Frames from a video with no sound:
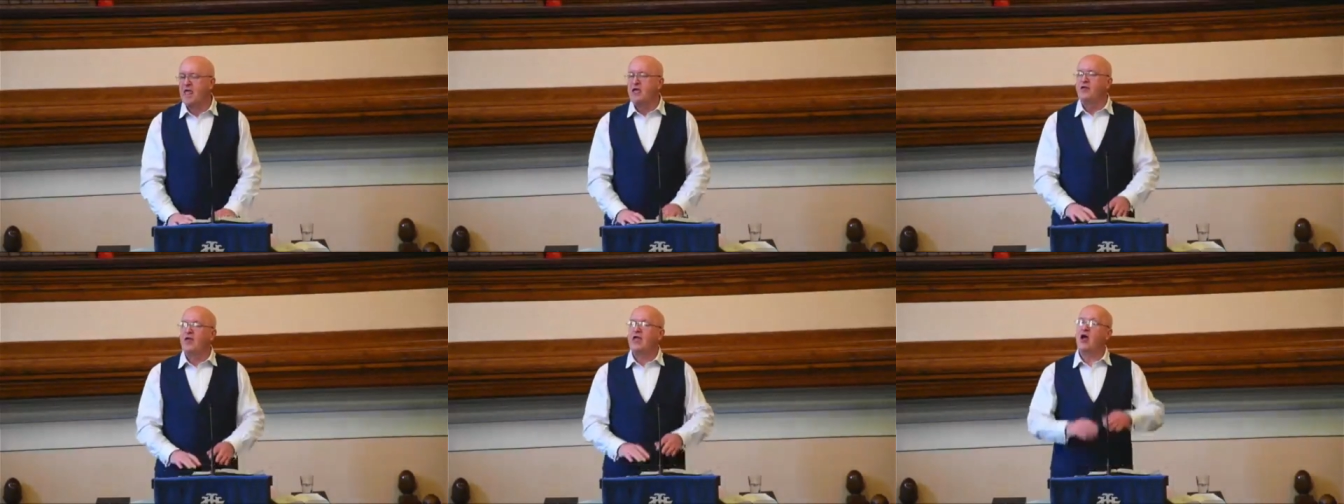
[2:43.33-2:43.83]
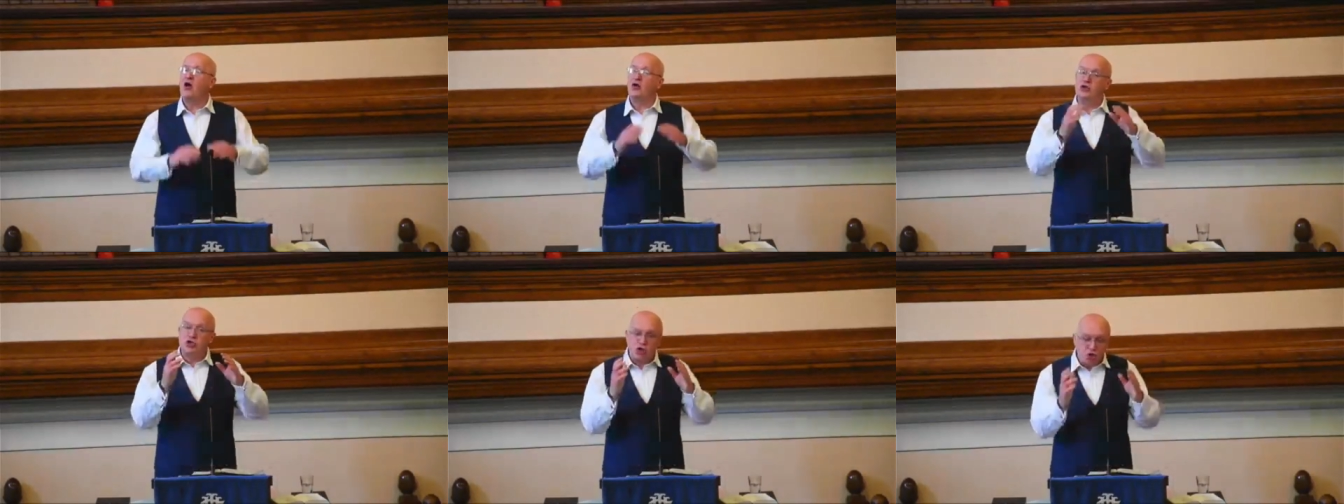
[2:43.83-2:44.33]
They are
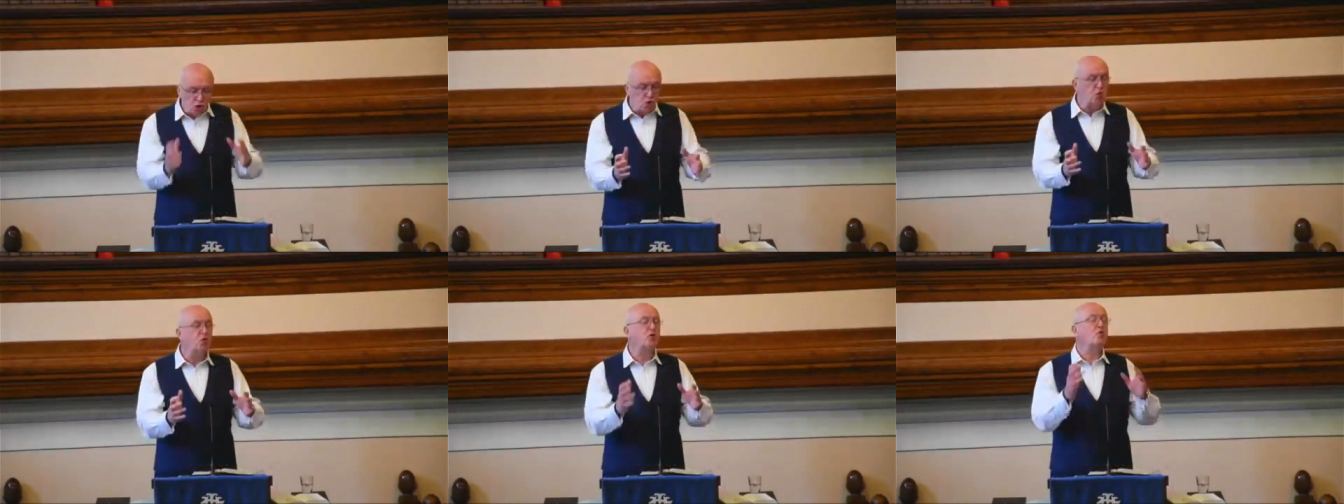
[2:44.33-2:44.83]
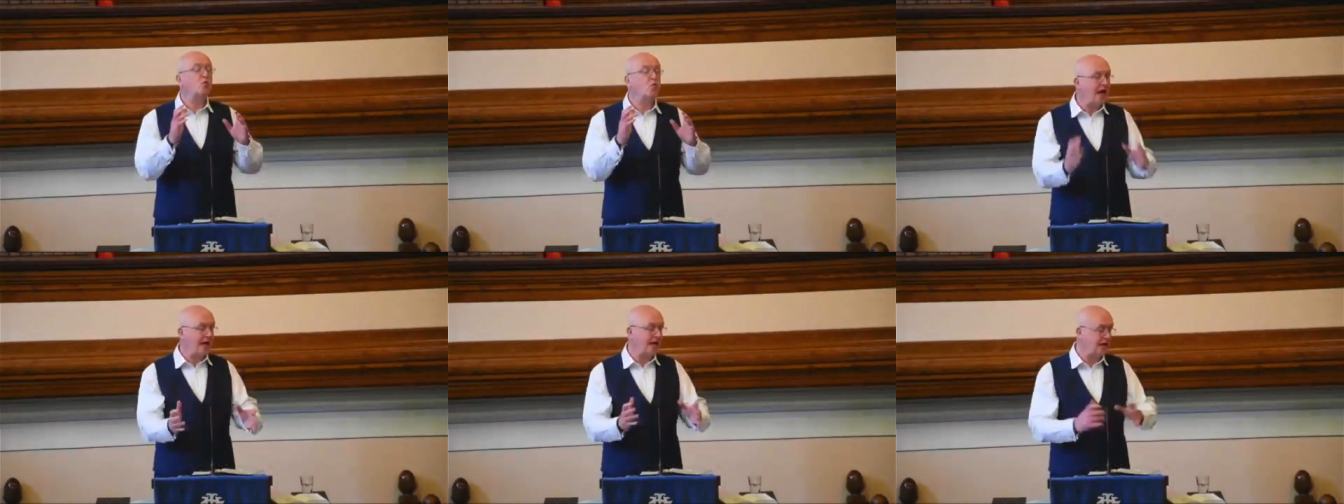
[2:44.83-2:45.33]
two
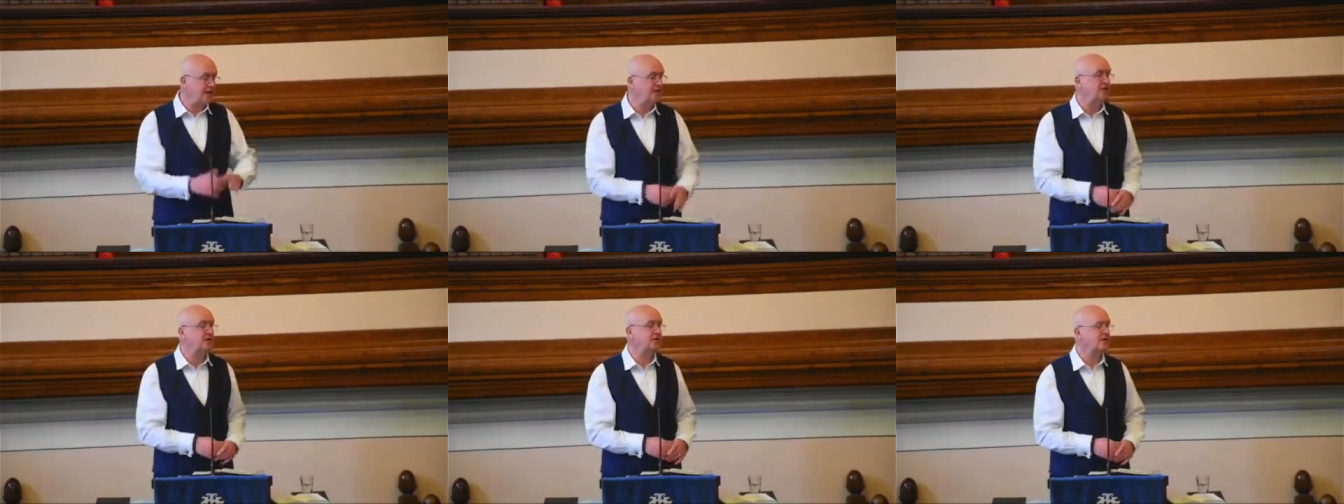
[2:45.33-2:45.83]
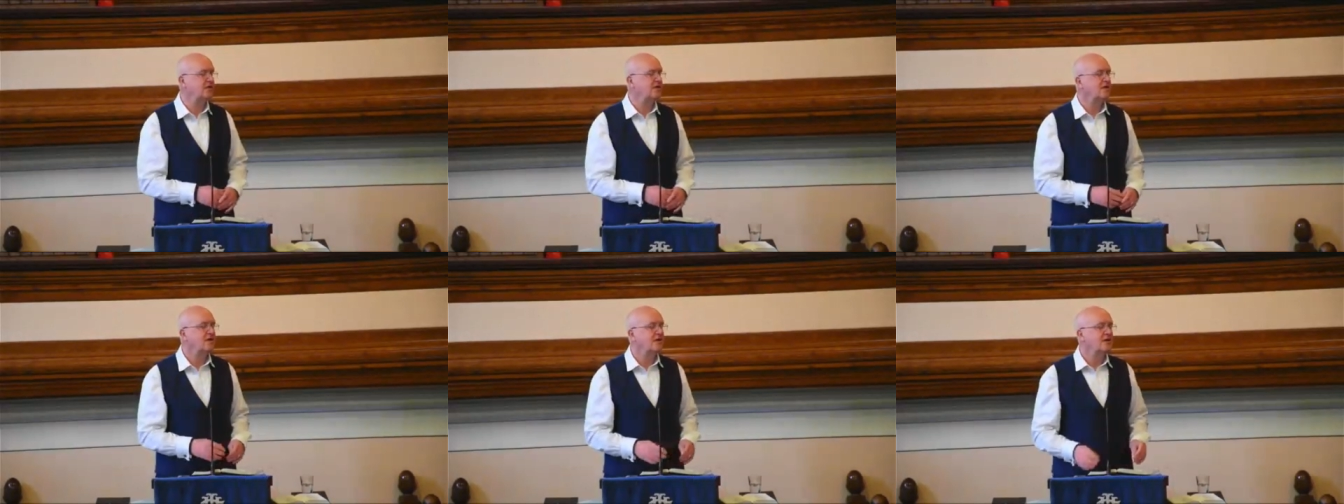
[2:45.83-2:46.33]
ways
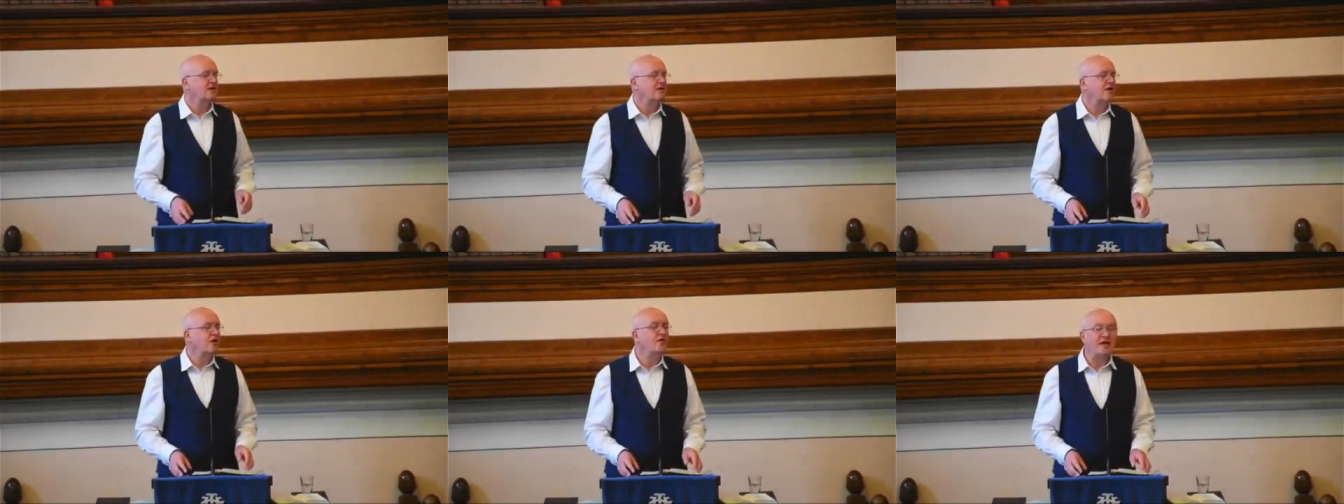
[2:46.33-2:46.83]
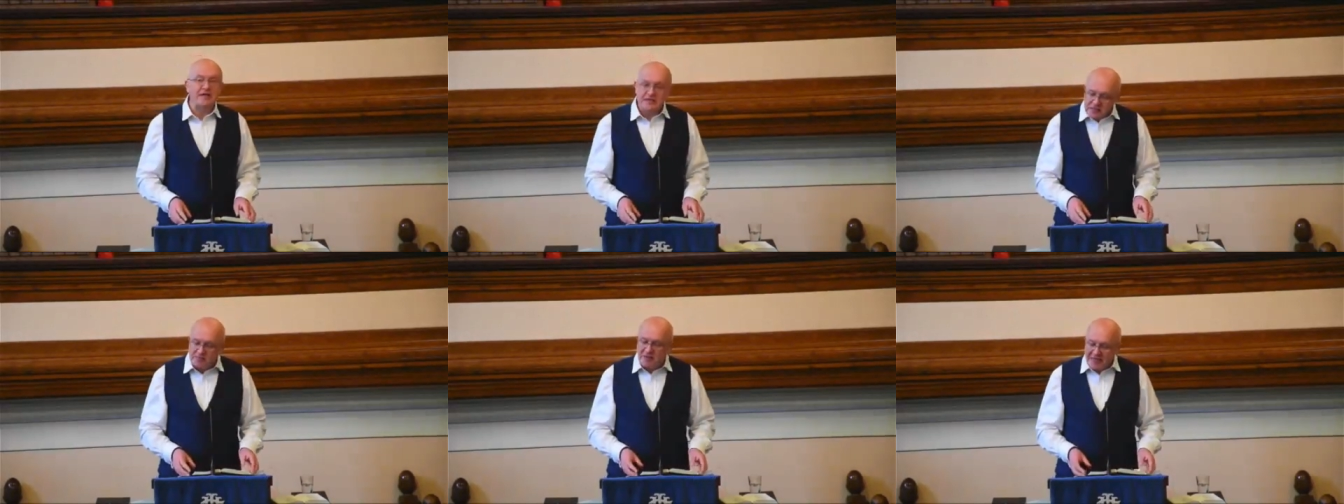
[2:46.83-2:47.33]
of
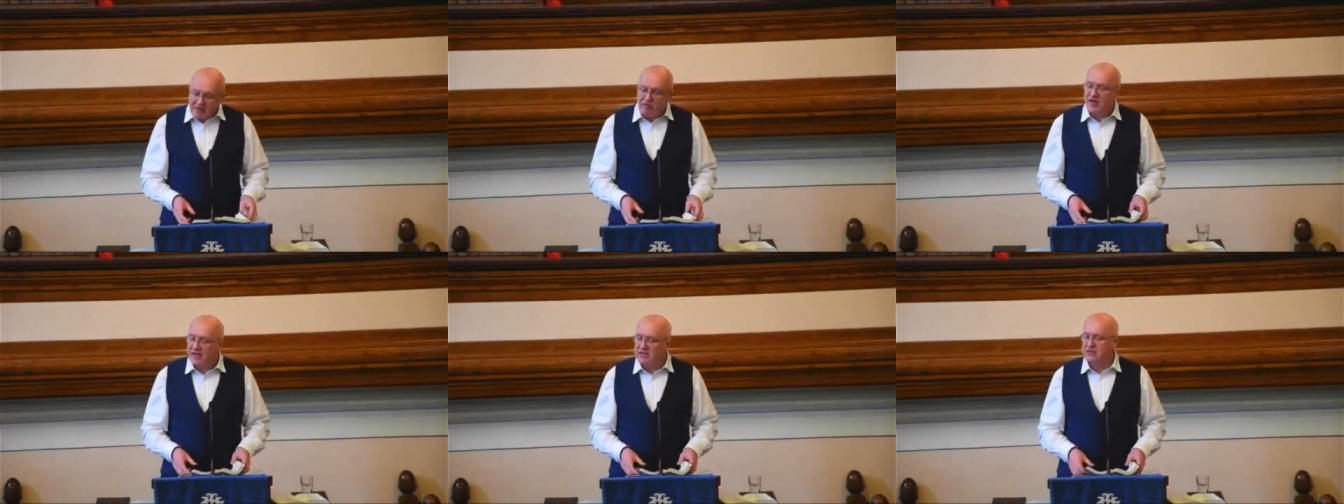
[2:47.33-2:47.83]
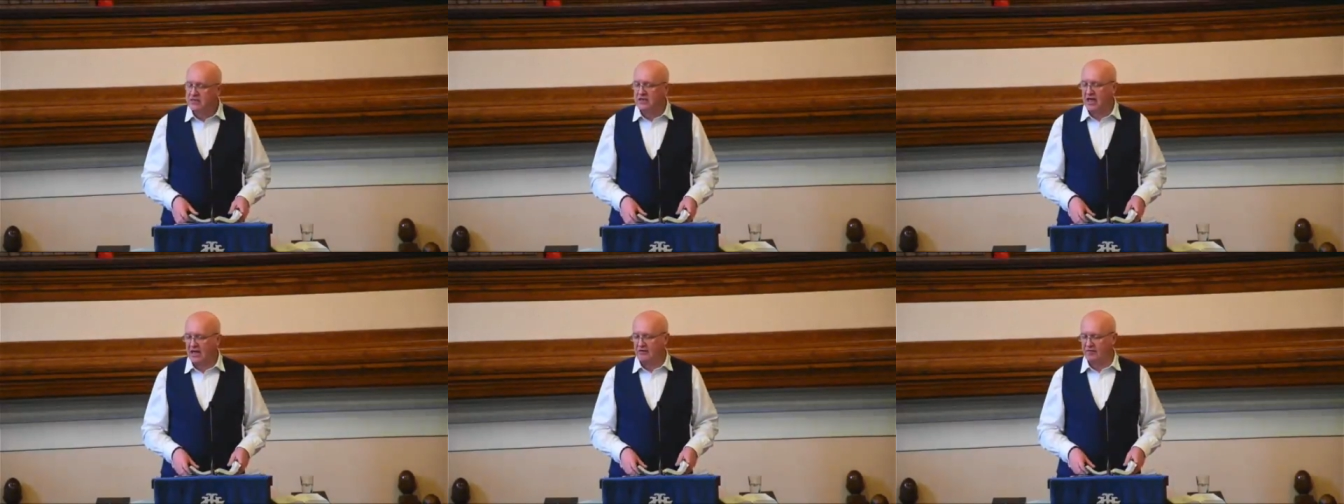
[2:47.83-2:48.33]
experiencing
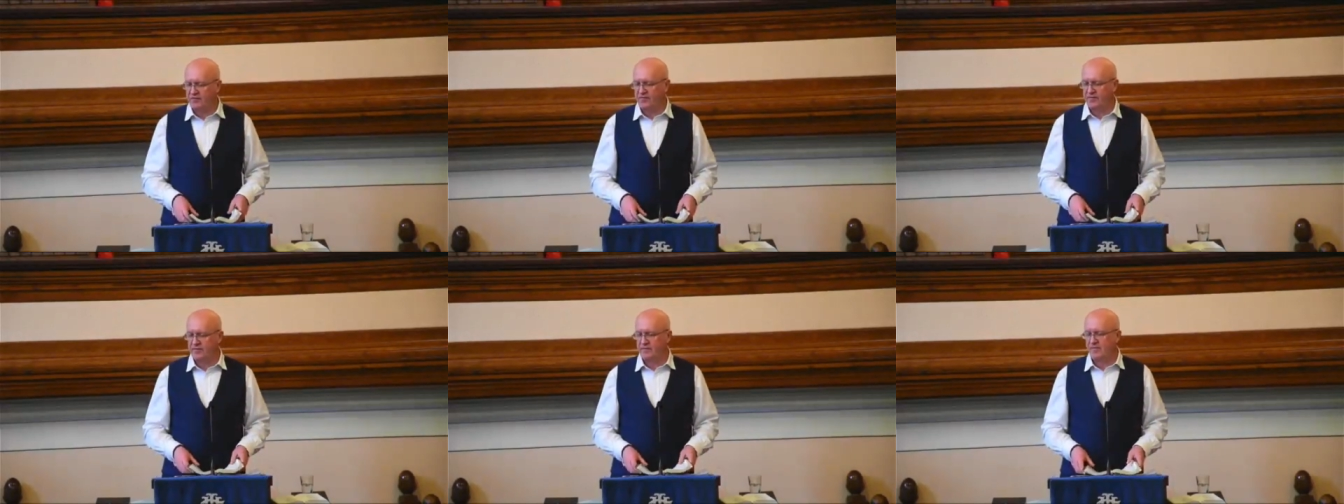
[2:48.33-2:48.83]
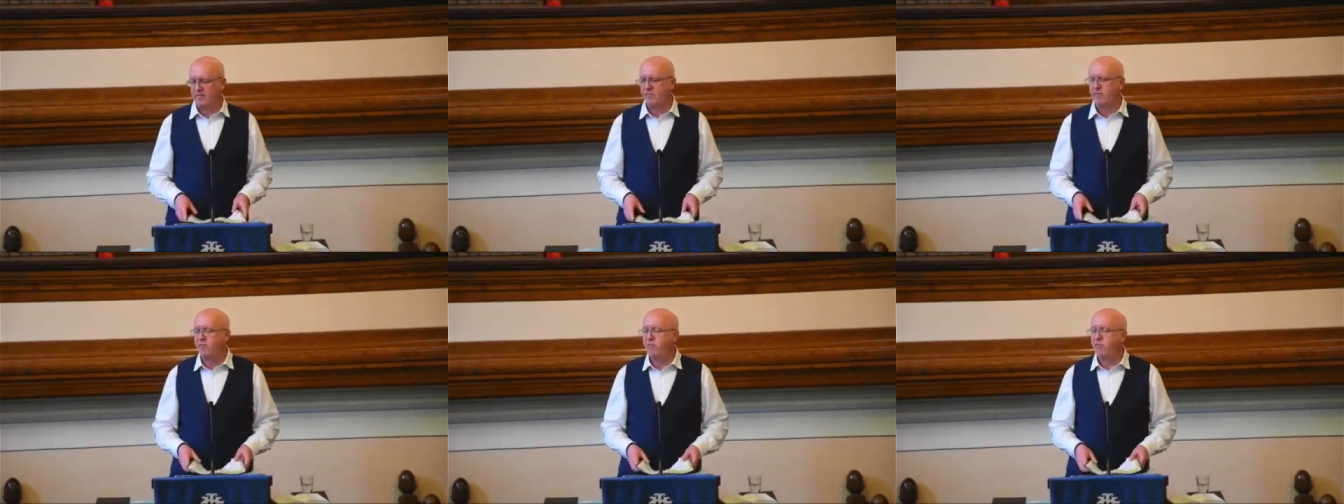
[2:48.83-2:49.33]
life.
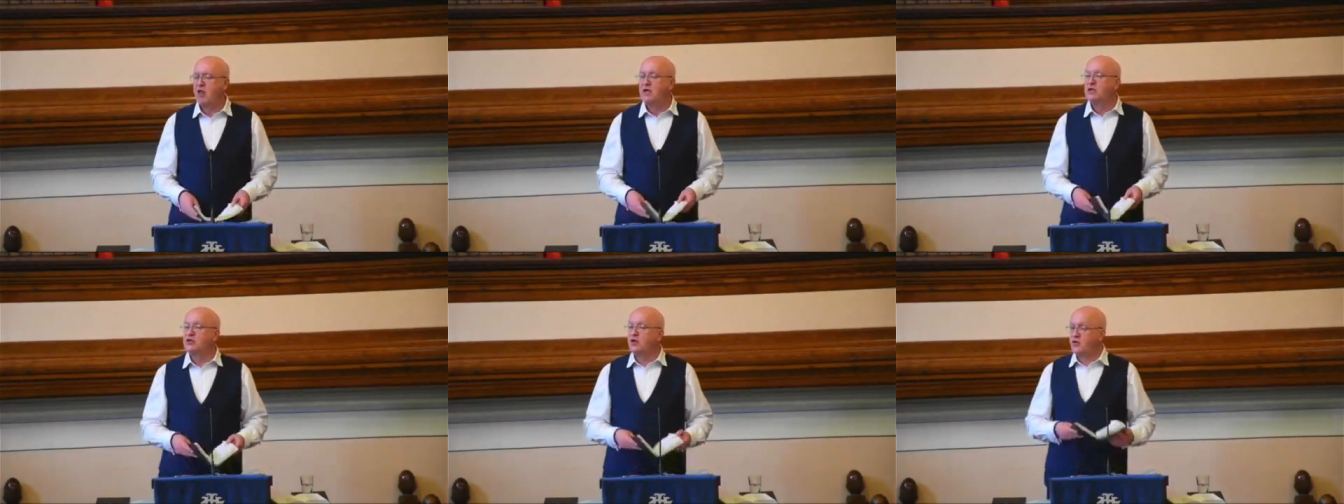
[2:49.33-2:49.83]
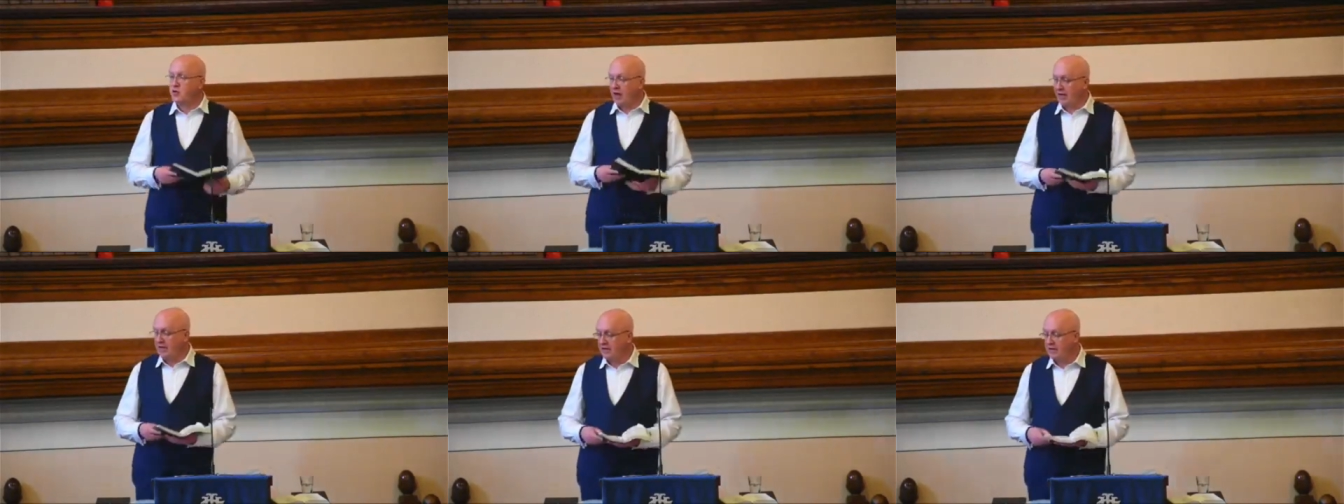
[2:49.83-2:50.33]
So, if you like,